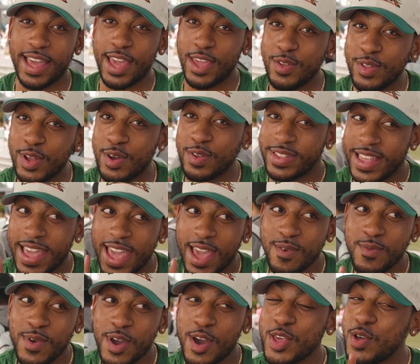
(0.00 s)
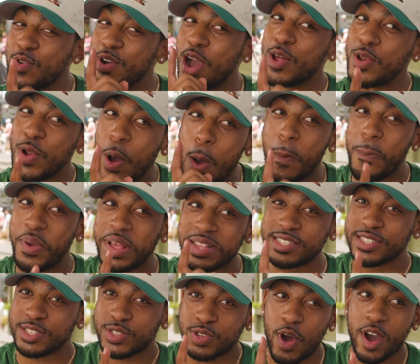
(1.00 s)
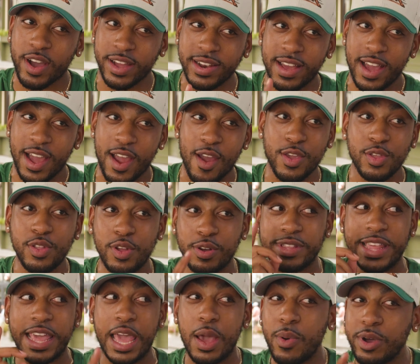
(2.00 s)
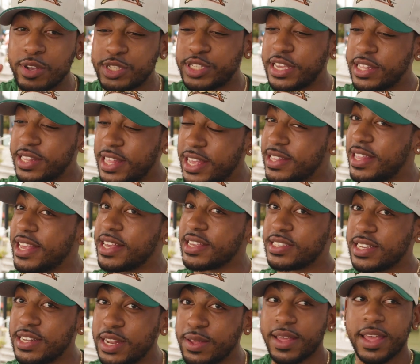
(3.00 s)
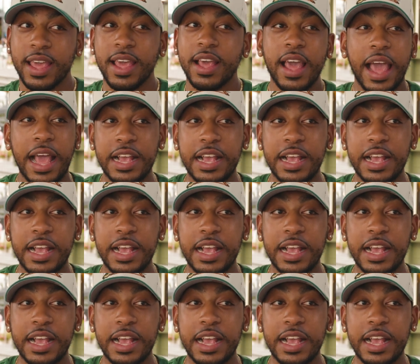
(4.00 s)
And you know damn well you don't got no business talking to her. You know damn well she did this and this.